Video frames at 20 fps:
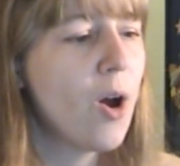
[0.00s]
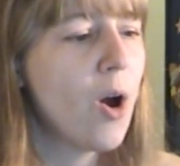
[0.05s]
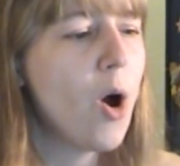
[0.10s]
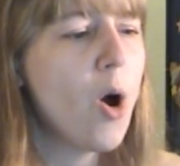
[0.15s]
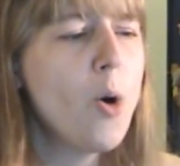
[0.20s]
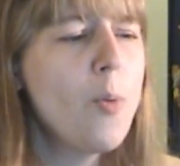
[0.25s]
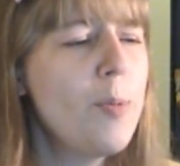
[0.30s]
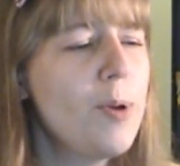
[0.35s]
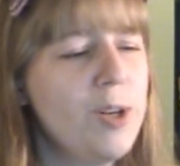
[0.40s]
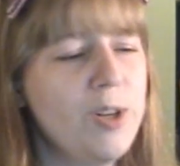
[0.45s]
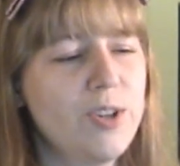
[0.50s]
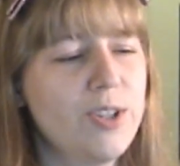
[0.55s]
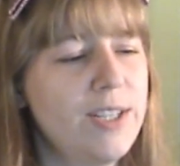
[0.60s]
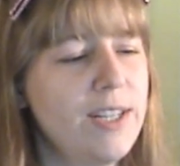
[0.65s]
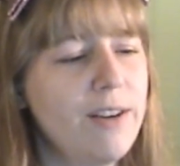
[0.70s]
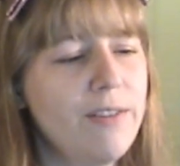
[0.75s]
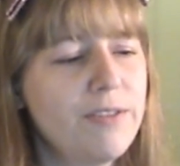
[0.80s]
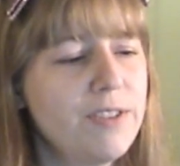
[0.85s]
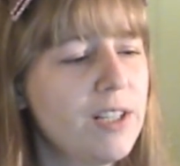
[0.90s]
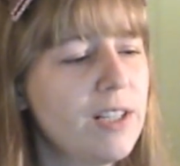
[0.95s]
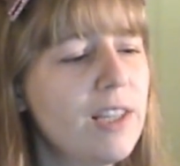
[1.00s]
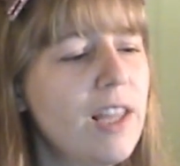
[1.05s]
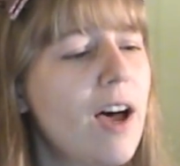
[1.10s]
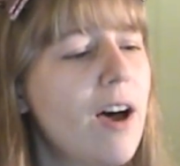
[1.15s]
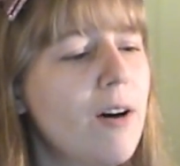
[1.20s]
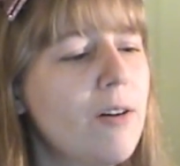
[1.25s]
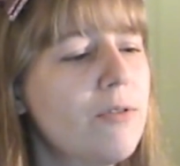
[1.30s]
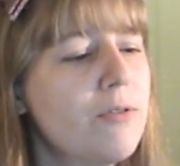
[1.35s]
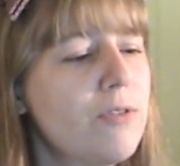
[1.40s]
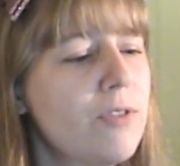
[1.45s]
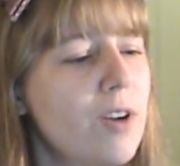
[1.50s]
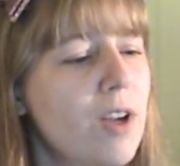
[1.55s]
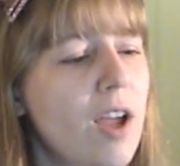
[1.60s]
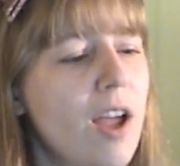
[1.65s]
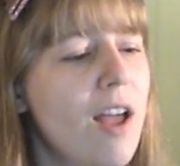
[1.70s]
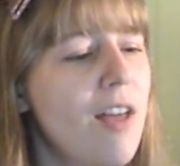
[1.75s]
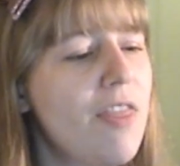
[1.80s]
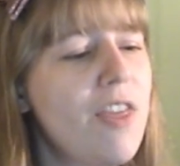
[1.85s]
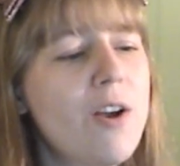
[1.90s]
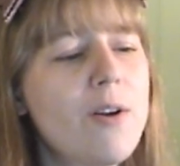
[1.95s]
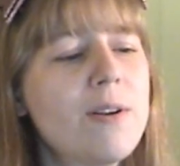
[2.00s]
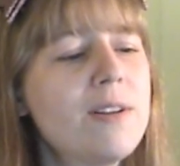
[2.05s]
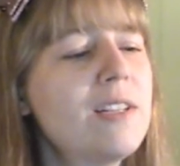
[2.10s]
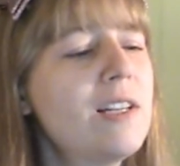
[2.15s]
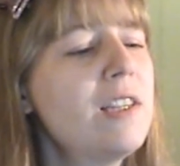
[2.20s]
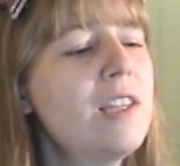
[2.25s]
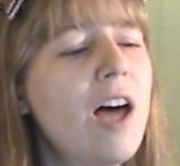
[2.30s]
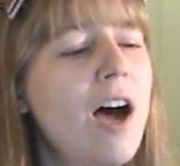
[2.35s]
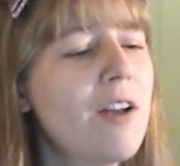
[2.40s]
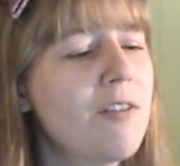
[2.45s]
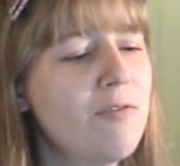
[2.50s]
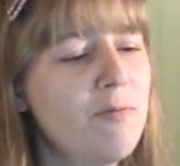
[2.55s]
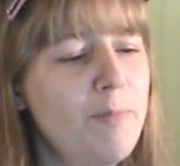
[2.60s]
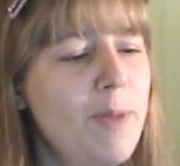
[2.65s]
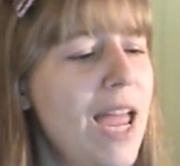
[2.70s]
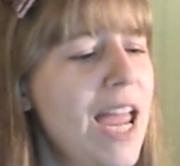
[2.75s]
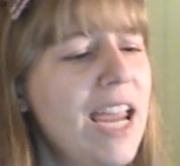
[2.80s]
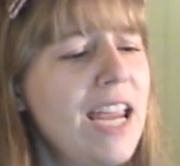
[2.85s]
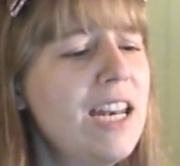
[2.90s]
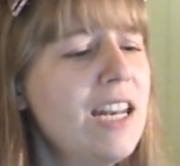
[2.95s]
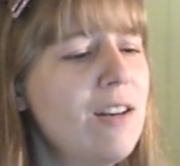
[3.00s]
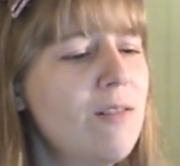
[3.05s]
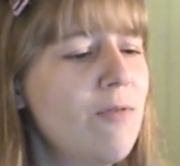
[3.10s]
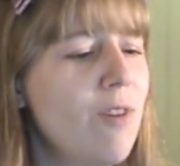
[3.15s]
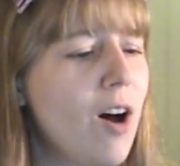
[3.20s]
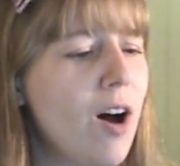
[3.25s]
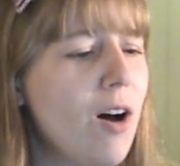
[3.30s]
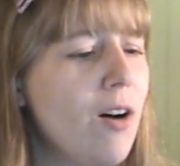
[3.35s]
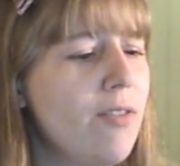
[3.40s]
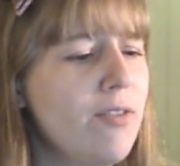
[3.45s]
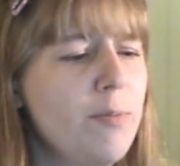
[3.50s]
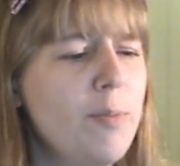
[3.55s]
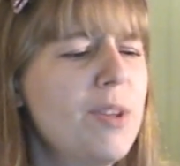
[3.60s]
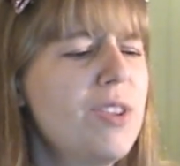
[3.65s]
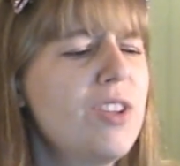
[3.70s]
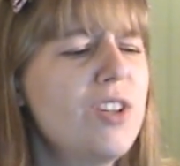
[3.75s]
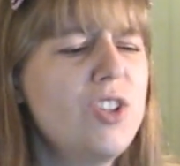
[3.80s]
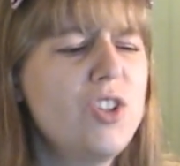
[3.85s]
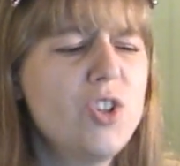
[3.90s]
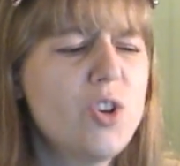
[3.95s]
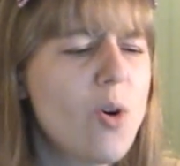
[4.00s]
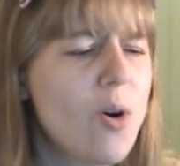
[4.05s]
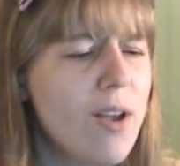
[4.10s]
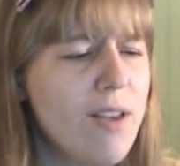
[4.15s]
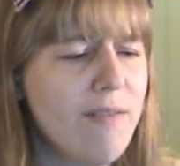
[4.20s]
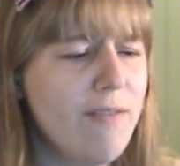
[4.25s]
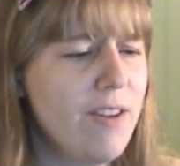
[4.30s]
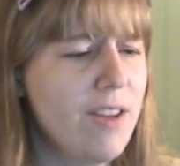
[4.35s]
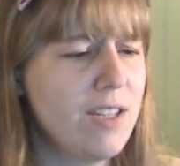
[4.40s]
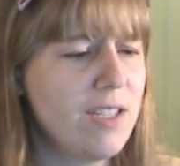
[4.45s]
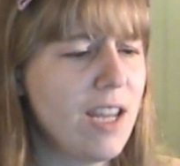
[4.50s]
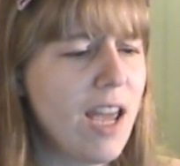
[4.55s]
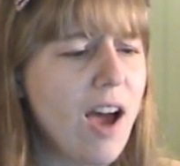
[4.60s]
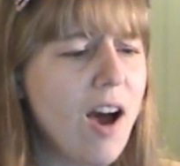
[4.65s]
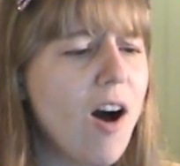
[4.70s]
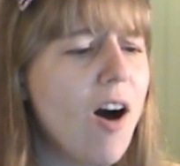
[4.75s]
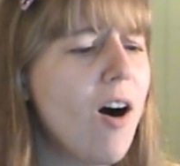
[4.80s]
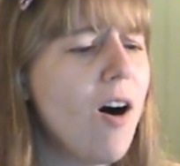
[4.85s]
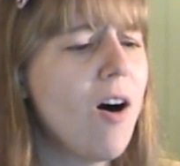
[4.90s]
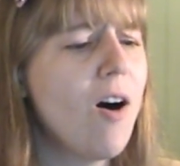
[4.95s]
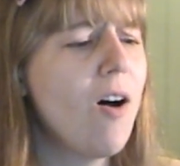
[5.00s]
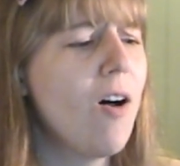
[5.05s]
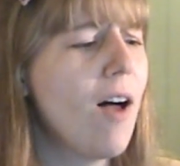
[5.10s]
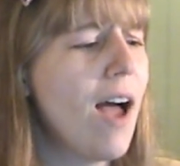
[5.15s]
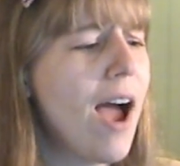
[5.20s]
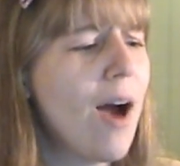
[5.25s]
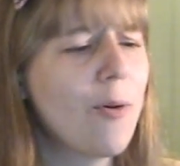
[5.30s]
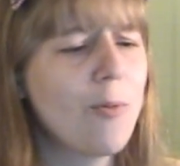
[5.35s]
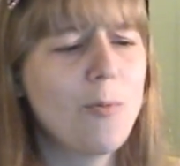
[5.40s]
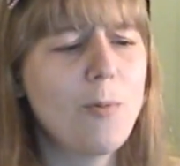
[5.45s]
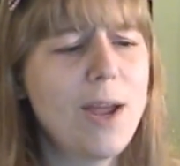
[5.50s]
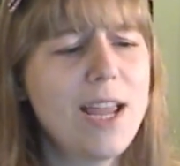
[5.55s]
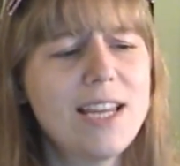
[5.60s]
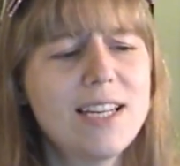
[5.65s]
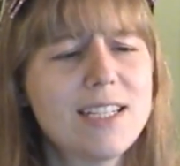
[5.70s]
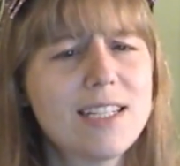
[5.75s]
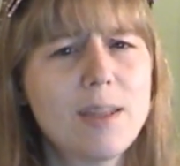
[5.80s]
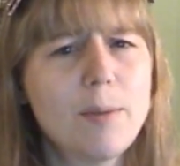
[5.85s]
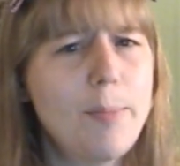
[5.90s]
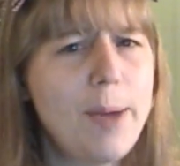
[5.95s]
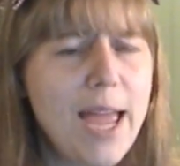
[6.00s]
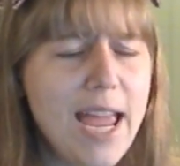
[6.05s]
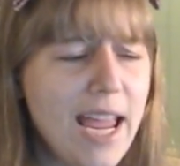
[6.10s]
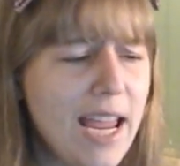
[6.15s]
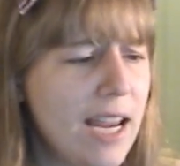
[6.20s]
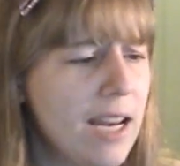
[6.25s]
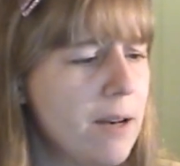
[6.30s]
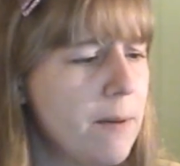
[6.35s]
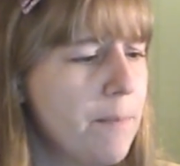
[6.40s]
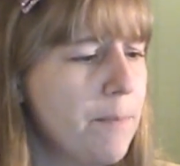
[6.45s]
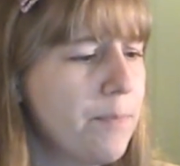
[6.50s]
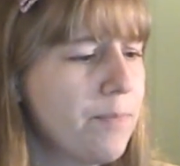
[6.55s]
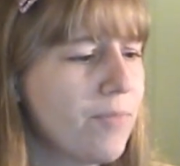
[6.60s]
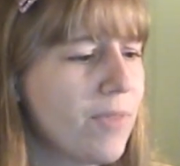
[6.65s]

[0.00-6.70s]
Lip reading: Open yourself to love. There is a lot of pain involved, but the joy of it all outweighs the pain."